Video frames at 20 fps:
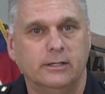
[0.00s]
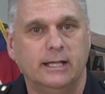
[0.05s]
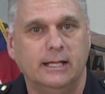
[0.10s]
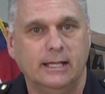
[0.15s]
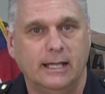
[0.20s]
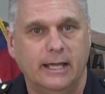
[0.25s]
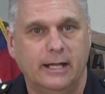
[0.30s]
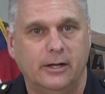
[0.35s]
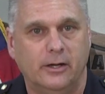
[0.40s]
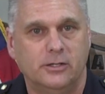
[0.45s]
a
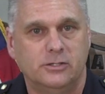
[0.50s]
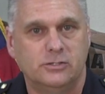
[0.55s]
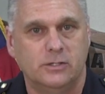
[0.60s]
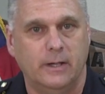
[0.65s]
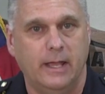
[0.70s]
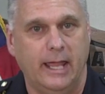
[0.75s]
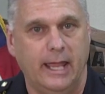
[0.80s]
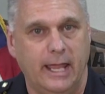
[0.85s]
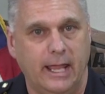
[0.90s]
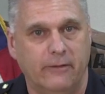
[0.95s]
letter
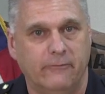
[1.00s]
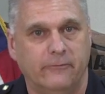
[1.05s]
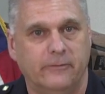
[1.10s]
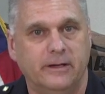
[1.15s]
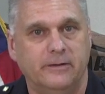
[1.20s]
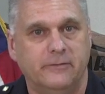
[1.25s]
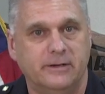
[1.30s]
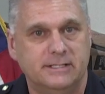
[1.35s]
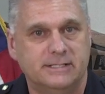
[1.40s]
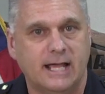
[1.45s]
to
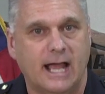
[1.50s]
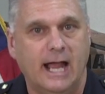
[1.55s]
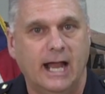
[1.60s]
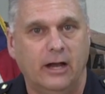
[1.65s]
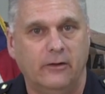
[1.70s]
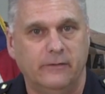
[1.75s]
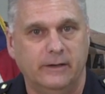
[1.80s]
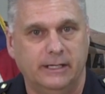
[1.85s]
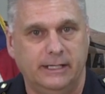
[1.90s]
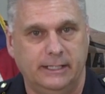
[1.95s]
every
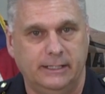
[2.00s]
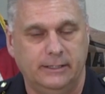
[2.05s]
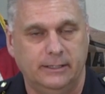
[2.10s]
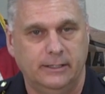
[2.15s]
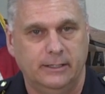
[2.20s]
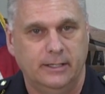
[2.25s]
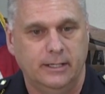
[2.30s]
retiree